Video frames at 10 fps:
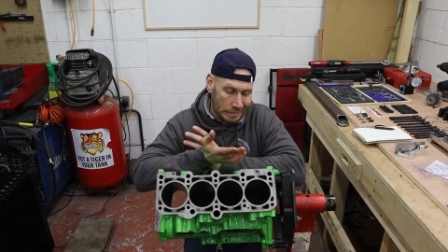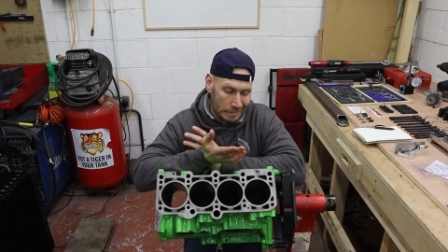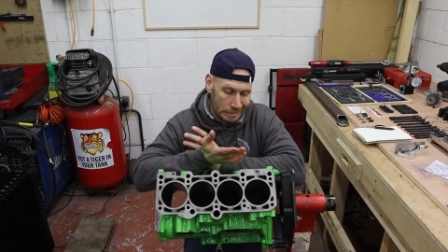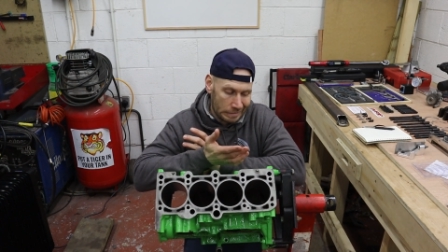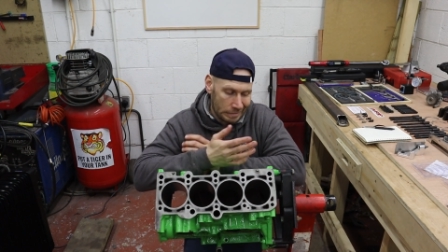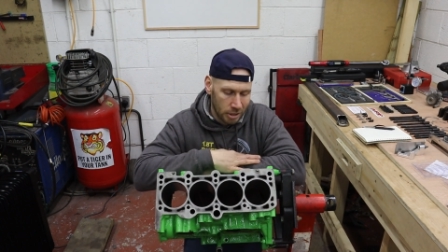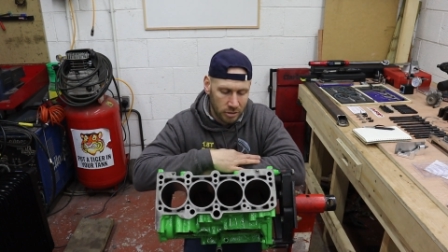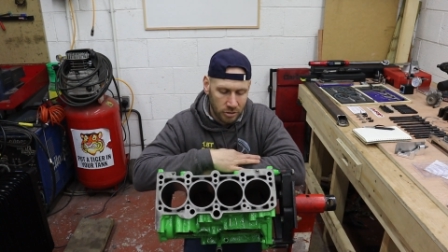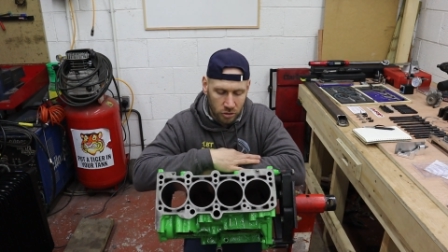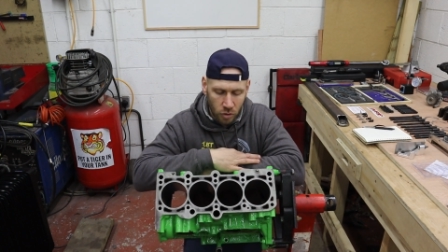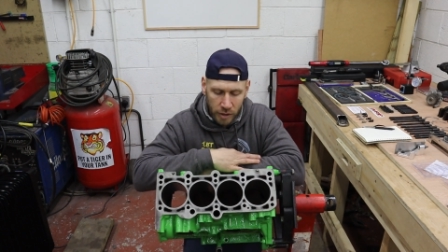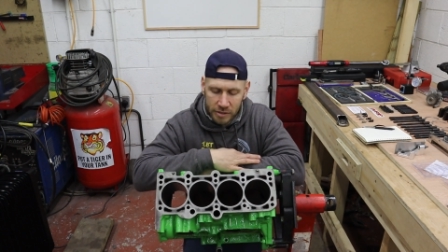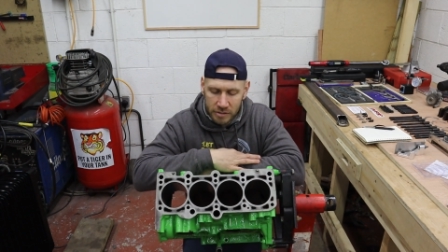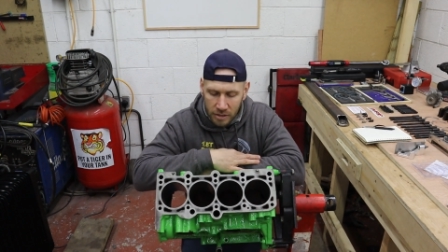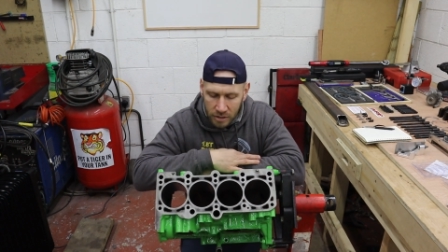Uh, not
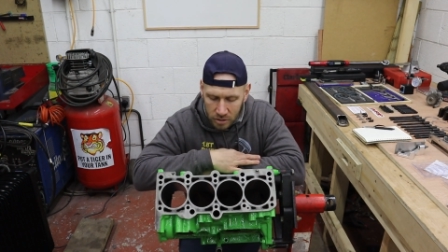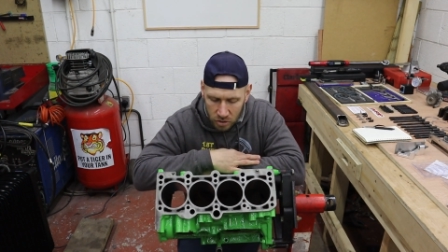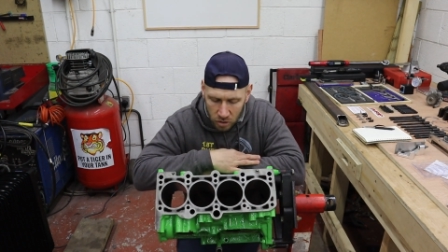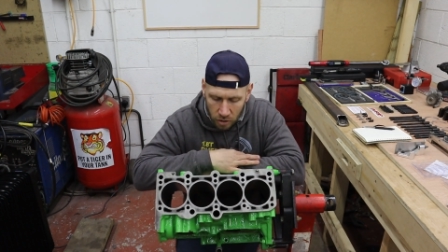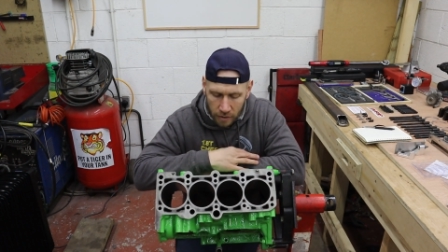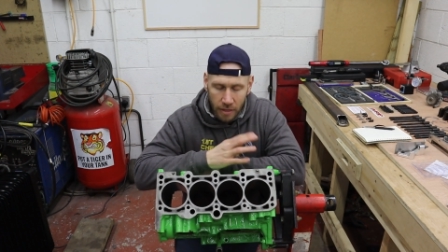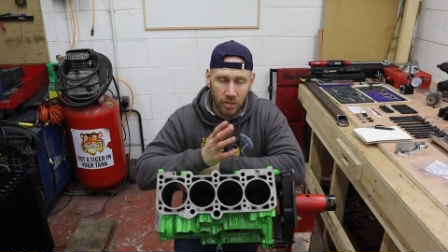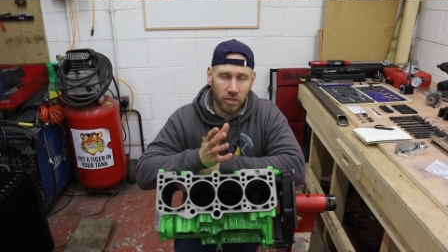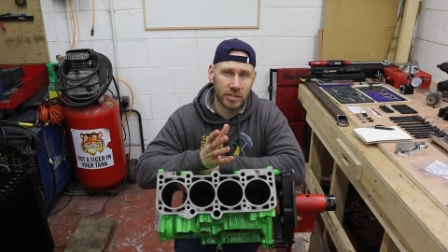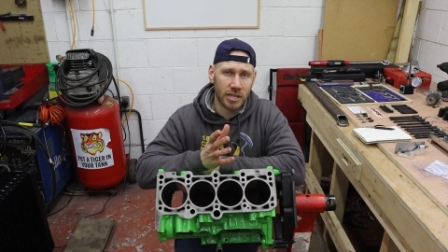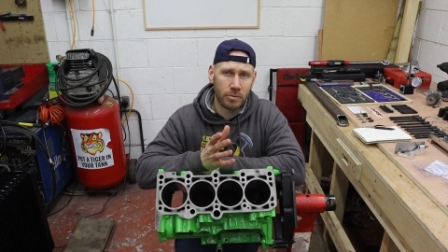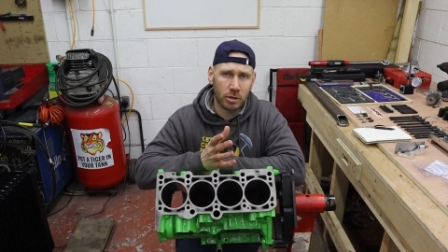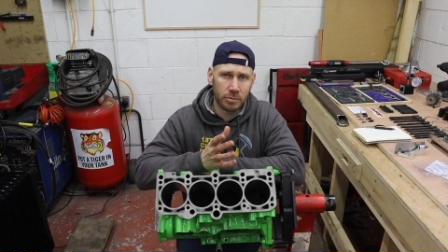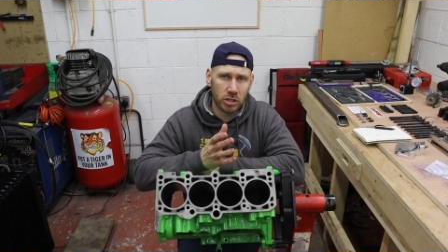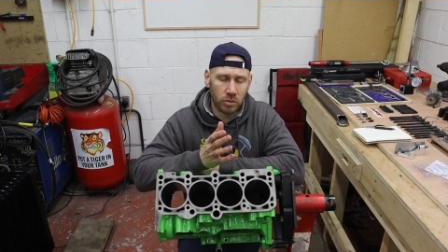quite. So things I'm
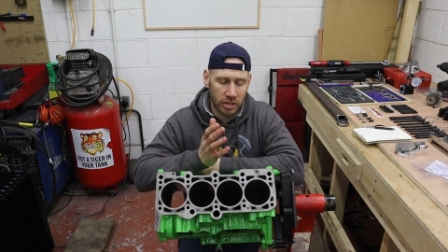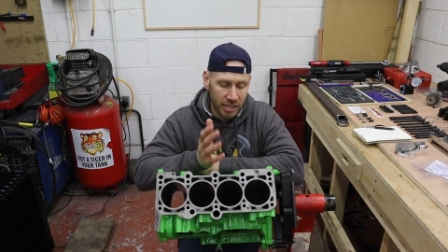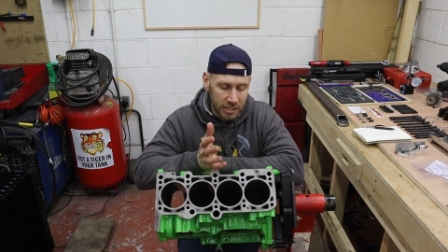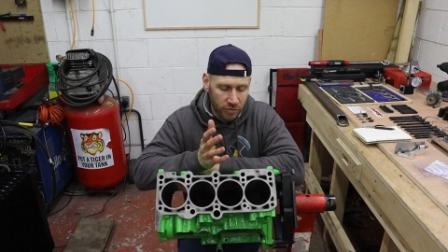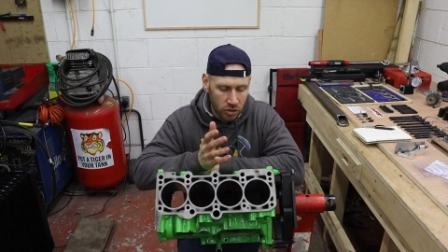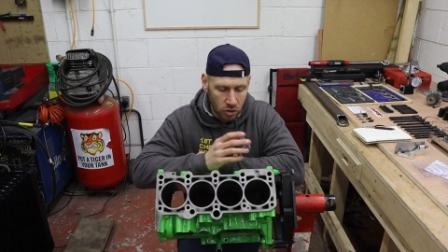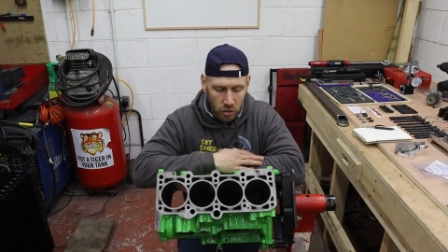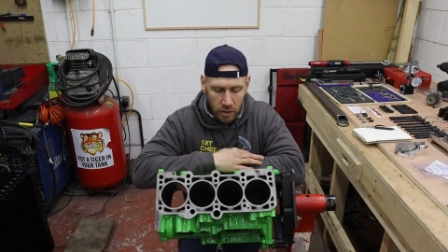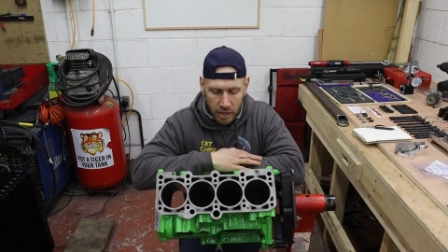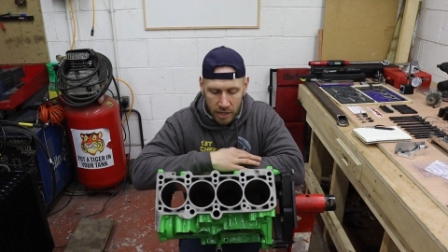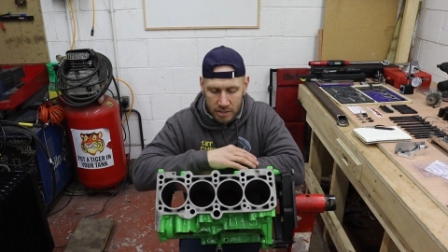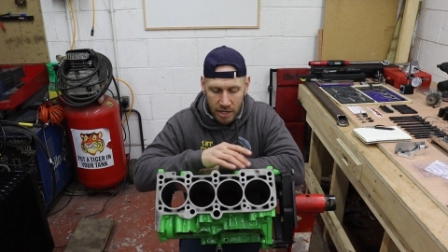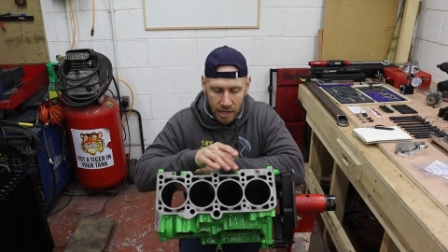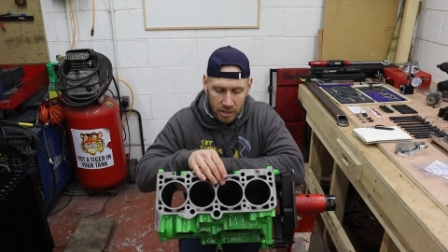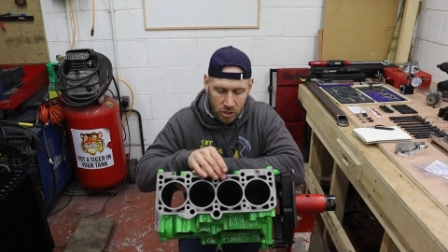going to be doing in this video
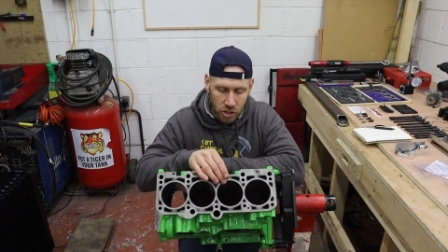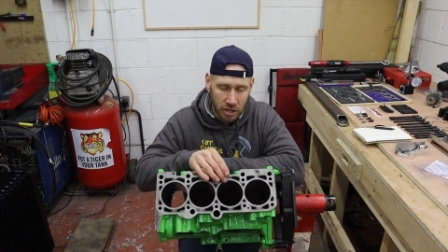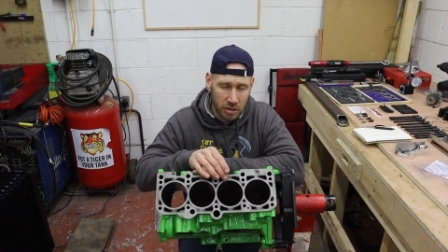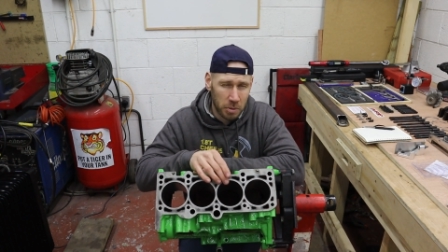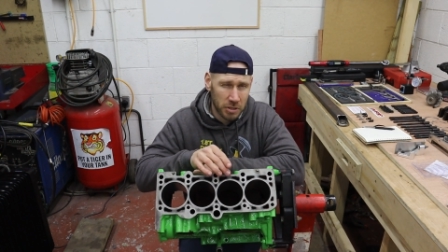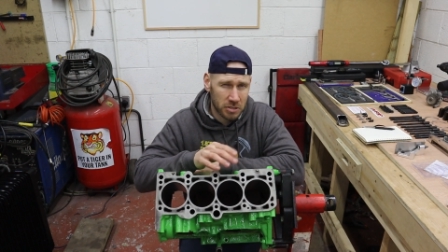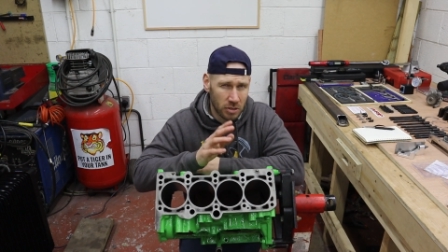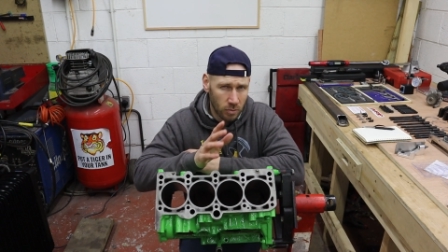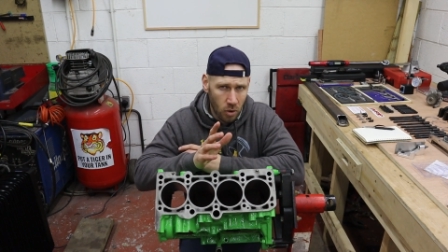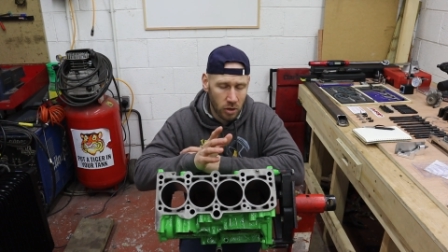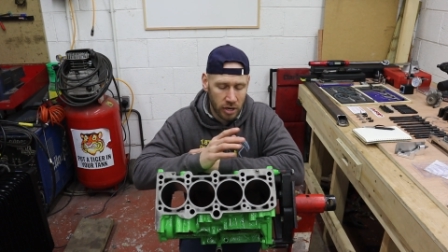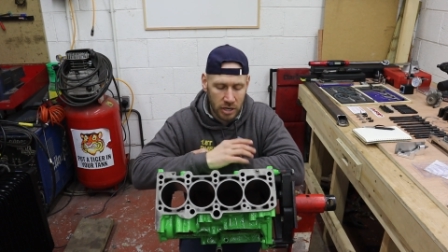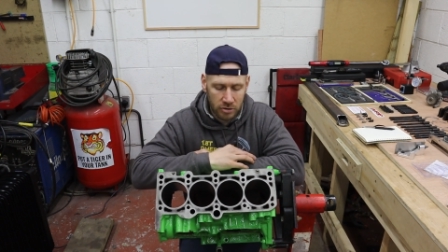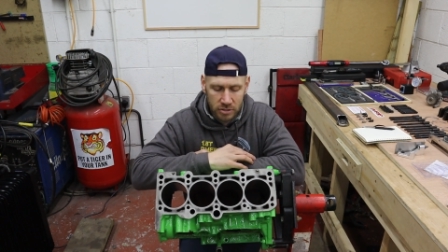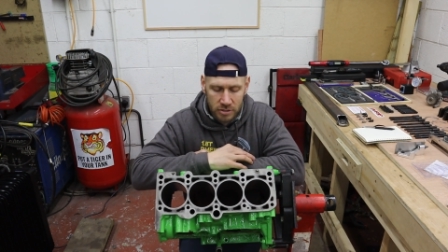is I need to check the piston, the wall
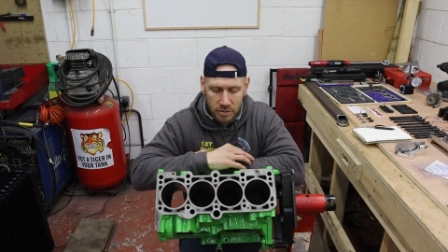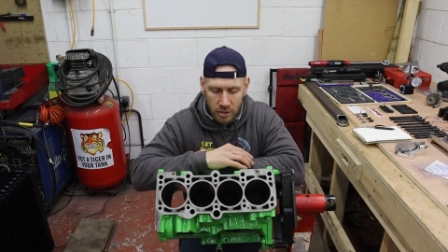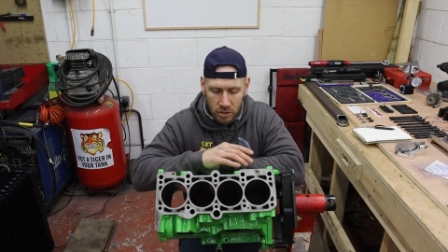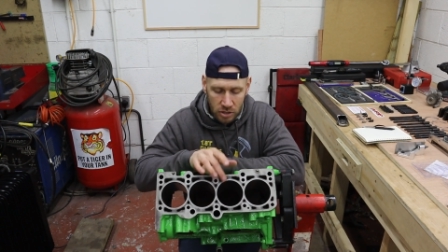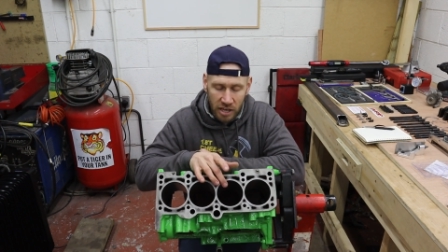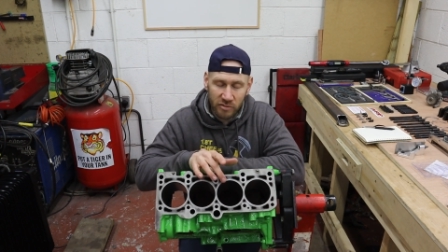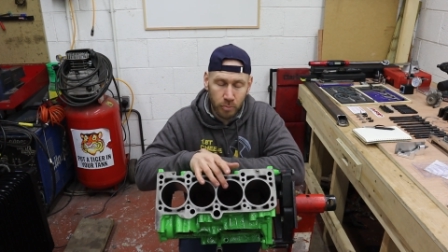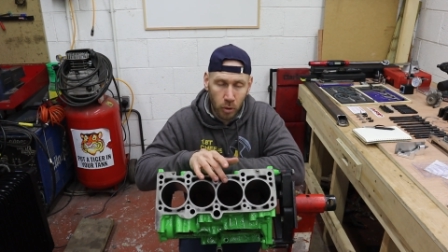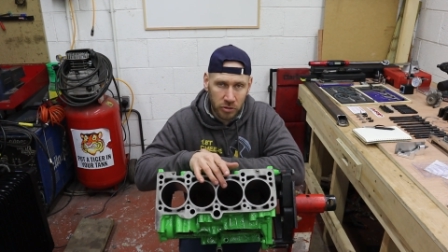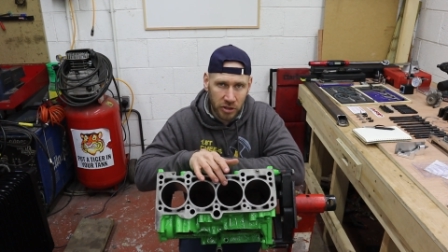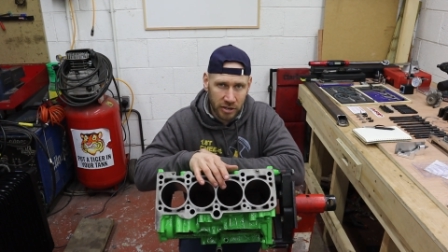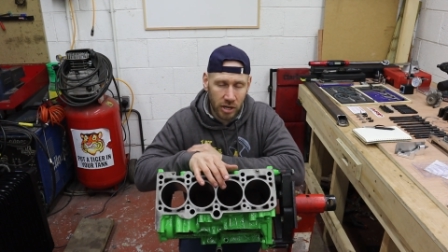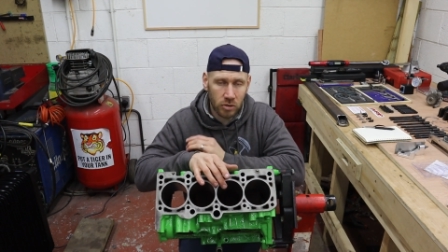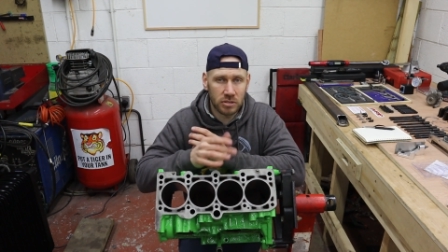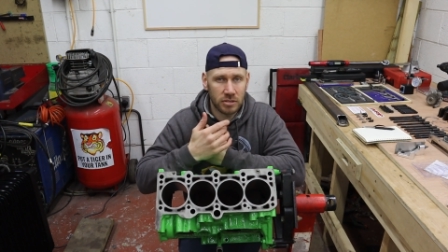clearance. So they've bored that
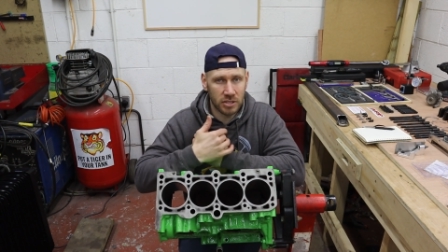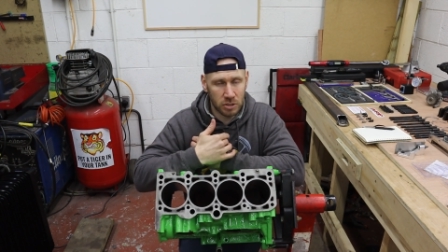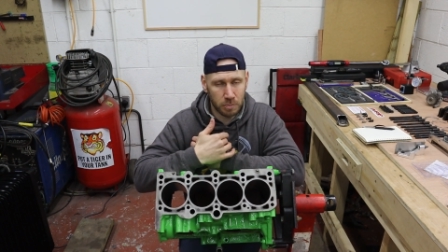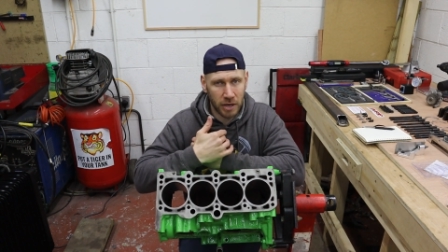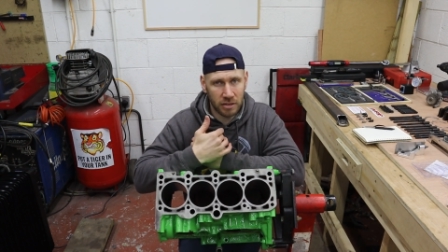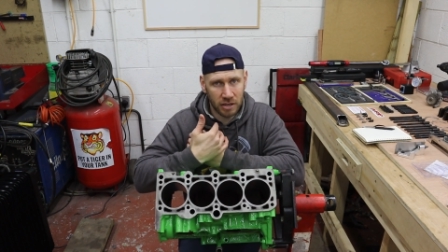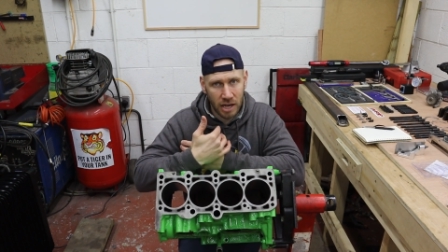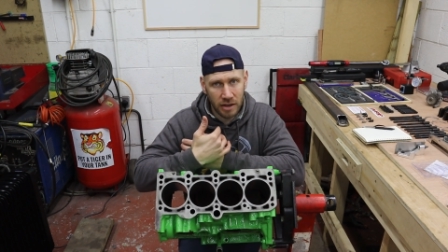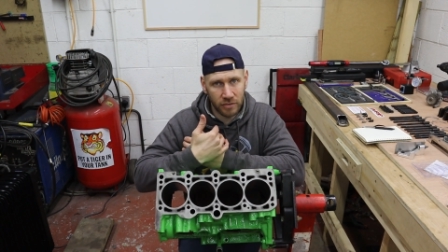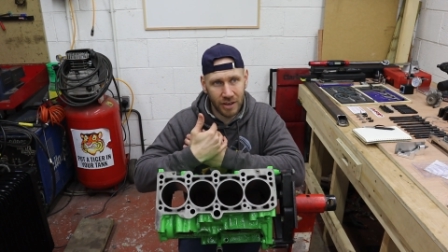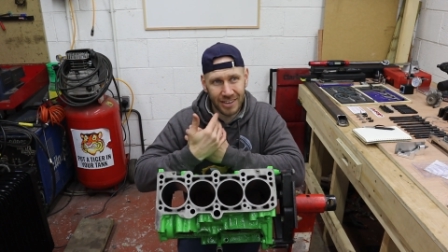out to the spec that I've